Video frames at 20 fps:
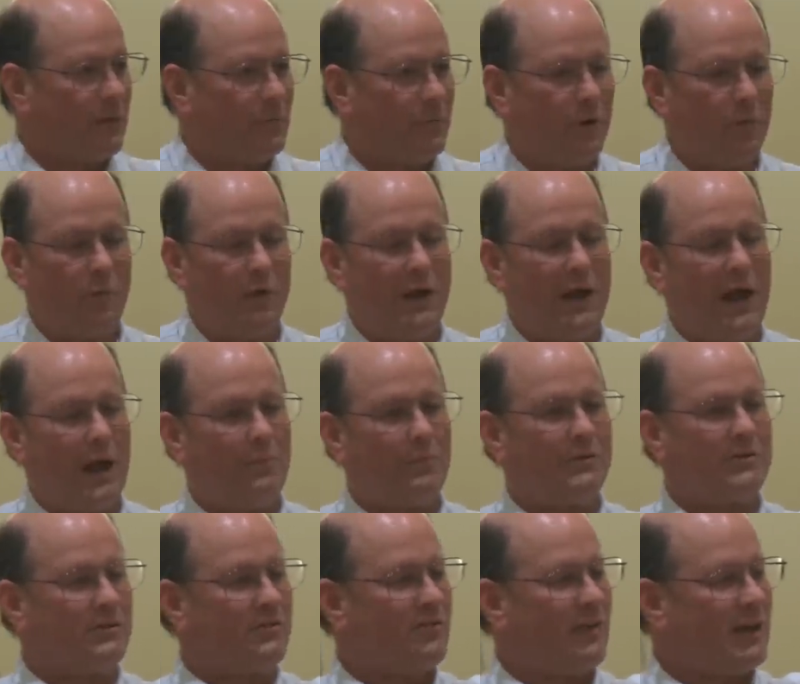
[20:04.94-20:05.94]
But what
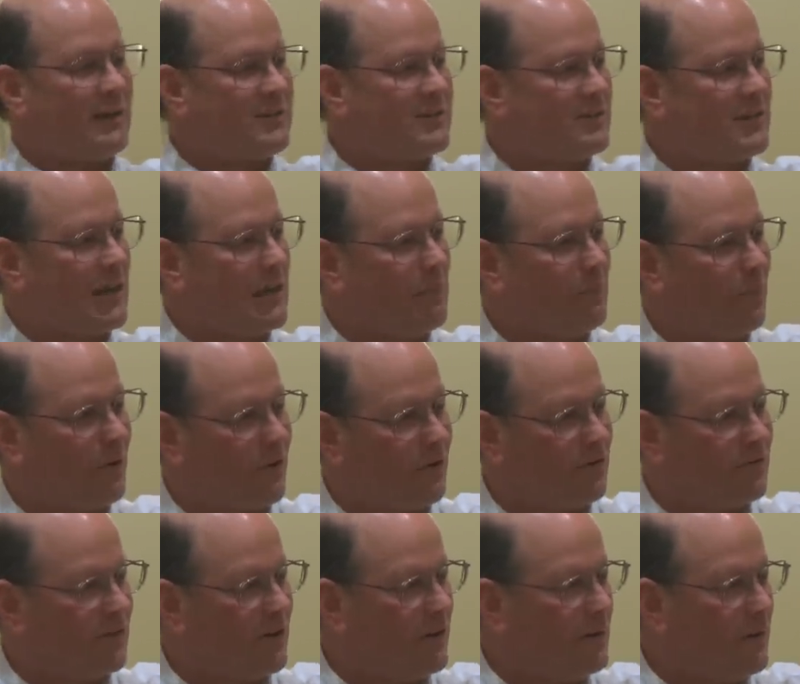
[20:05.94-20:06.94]
happens if that same
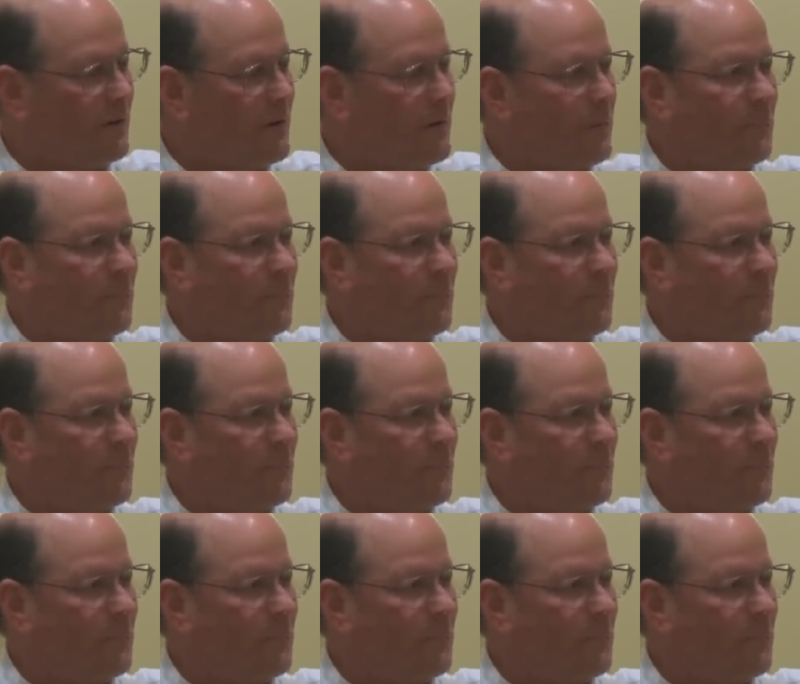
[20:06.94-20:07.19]
person,